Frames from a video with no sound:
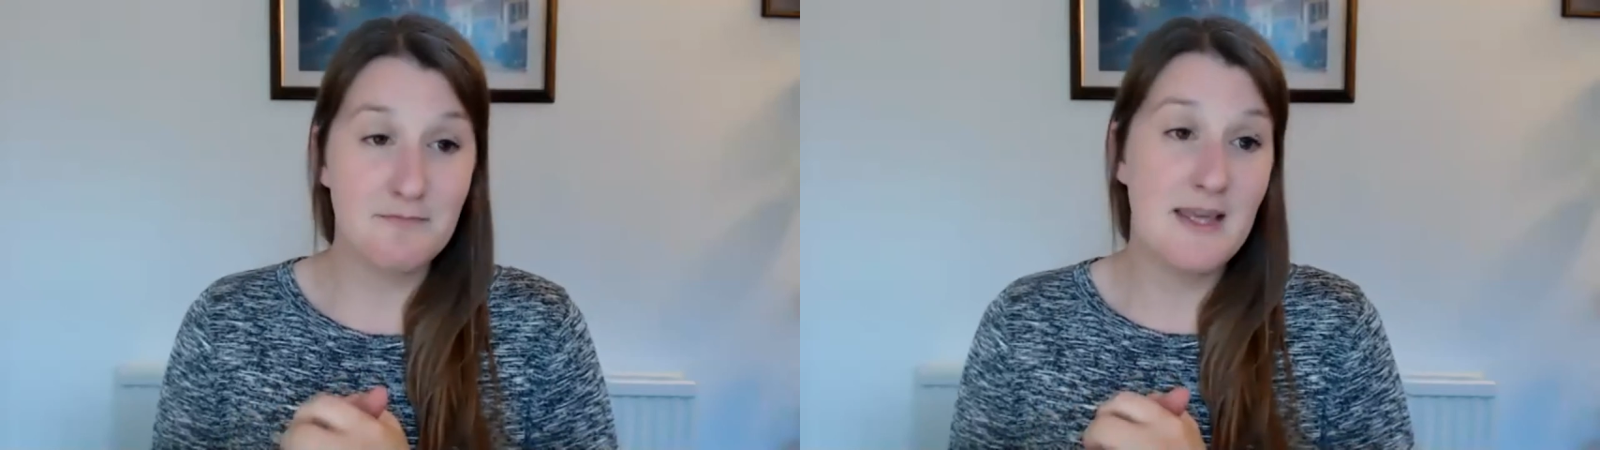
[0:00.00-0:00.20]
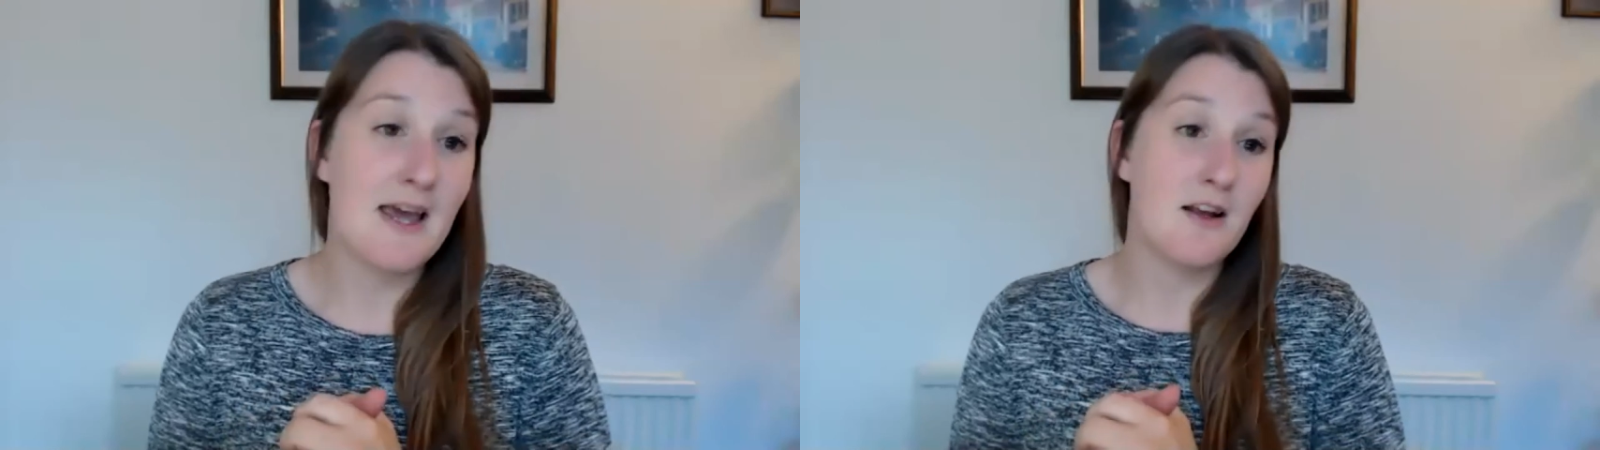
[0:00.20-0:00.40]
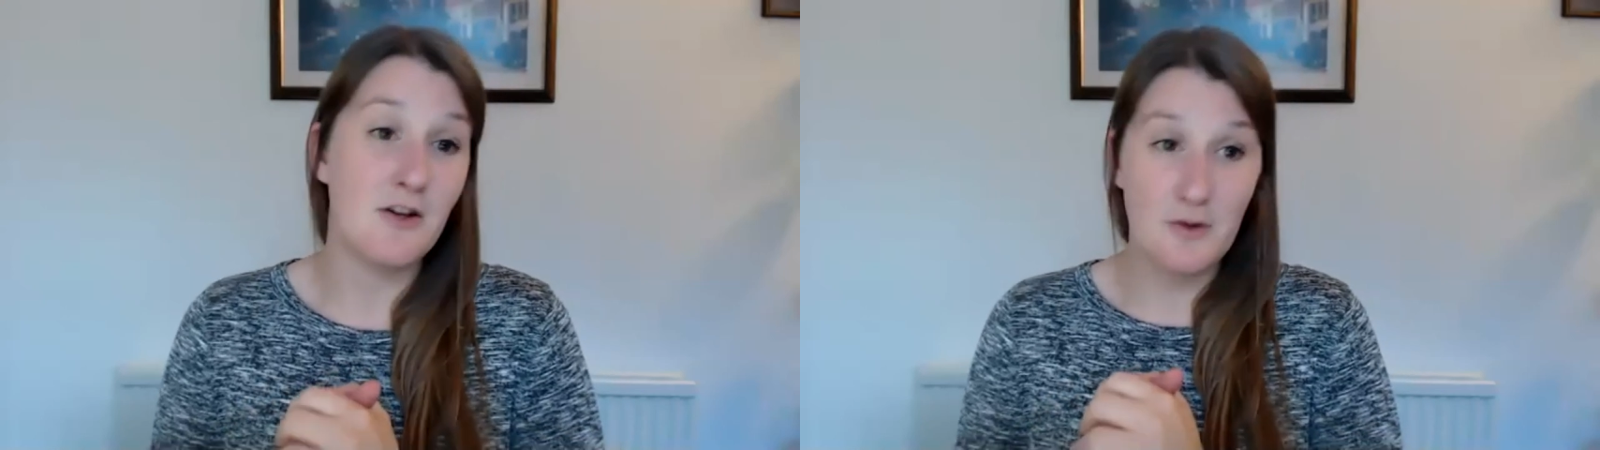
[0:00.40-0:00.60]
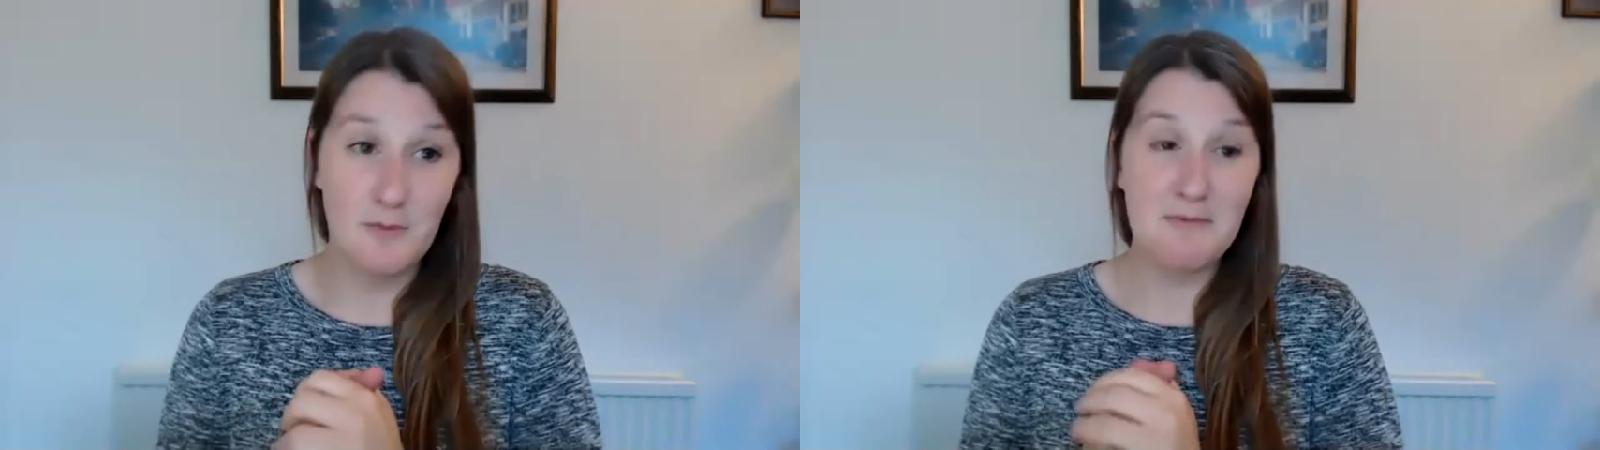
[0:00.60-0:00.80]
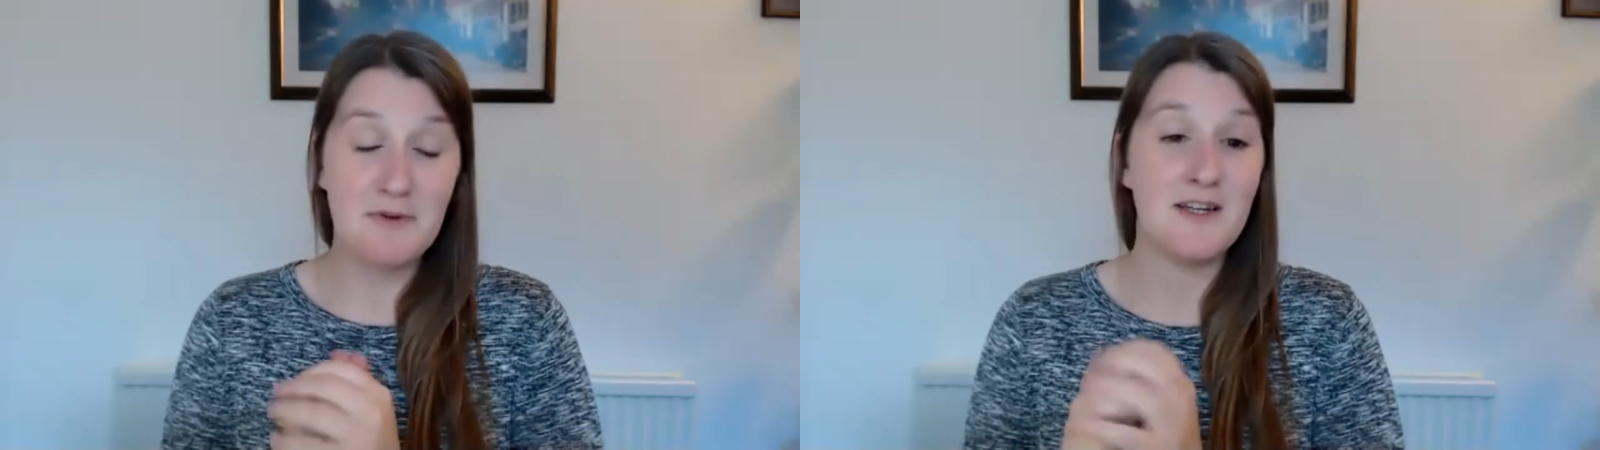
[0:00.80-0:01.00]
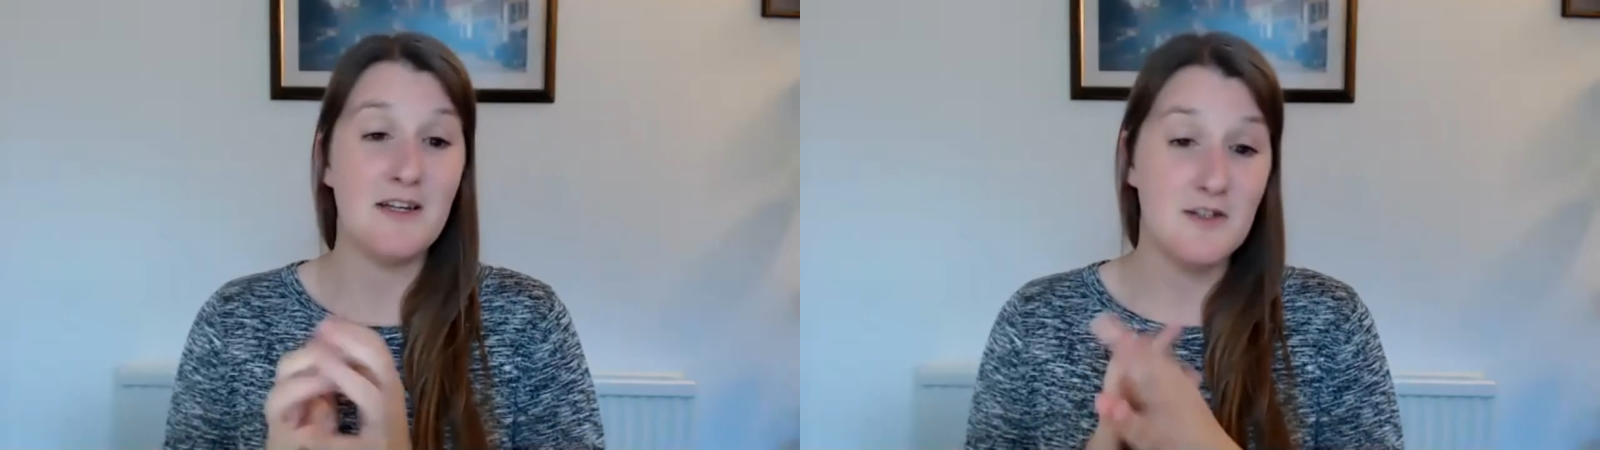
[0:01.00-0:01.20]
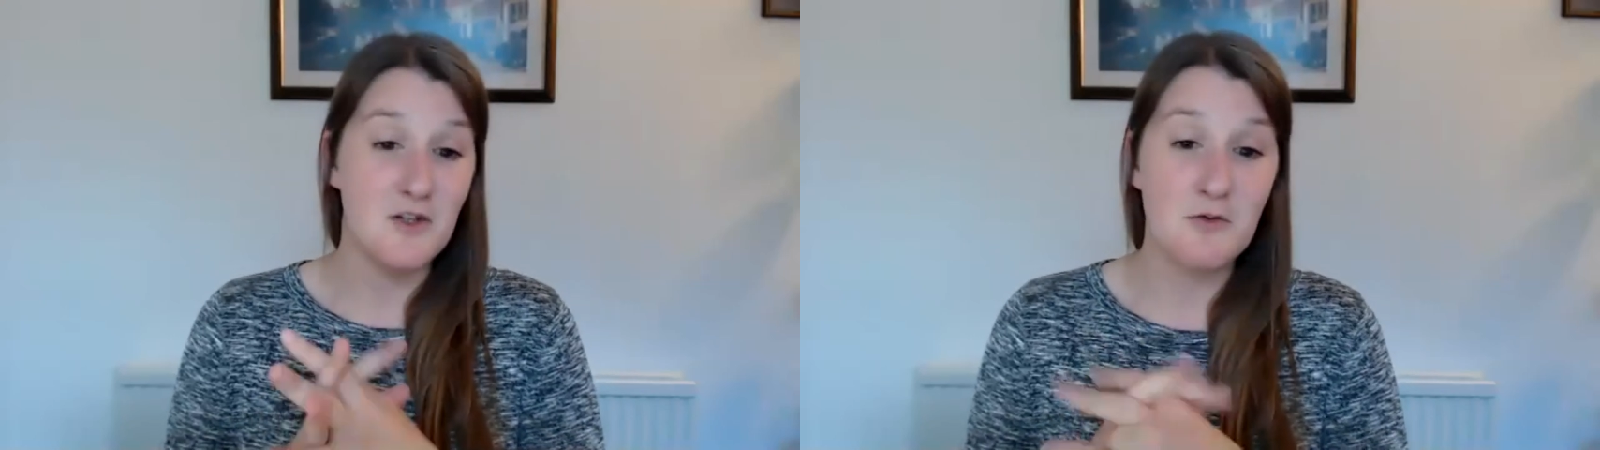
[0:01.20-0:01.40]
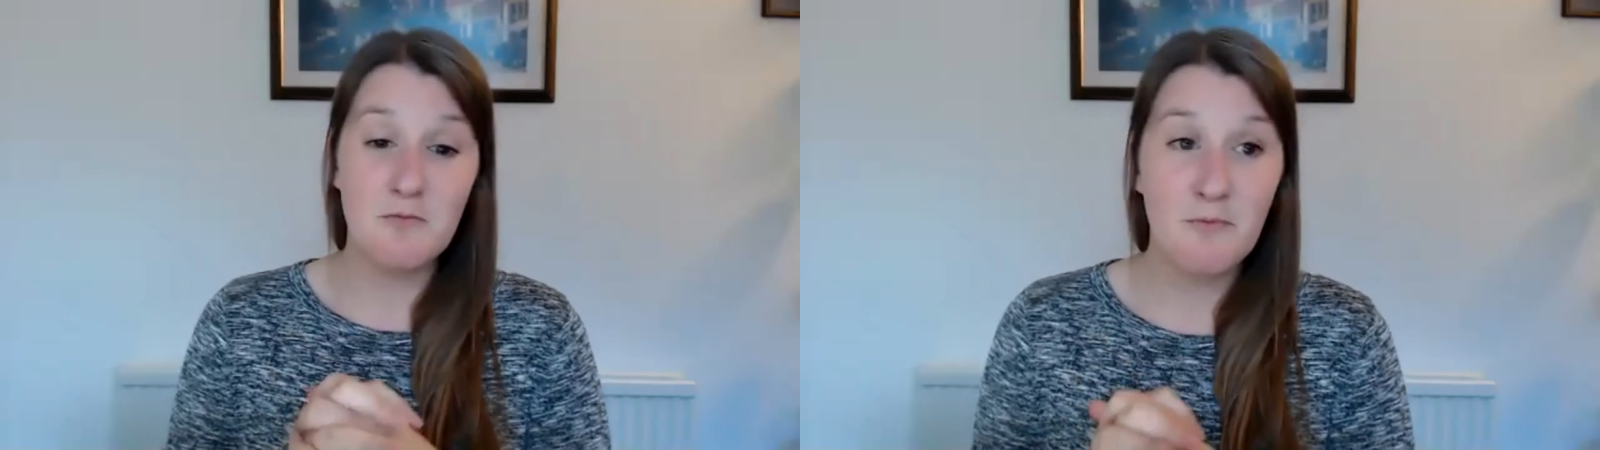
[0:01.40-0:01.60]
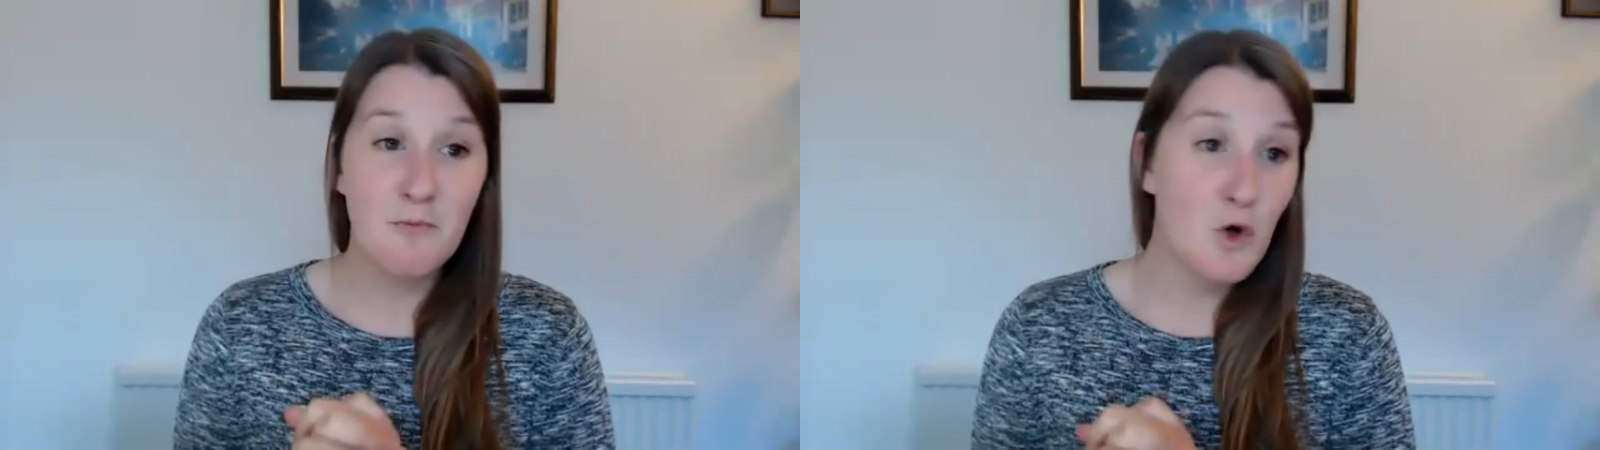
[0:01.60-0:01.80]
get a lot of people in a Zoom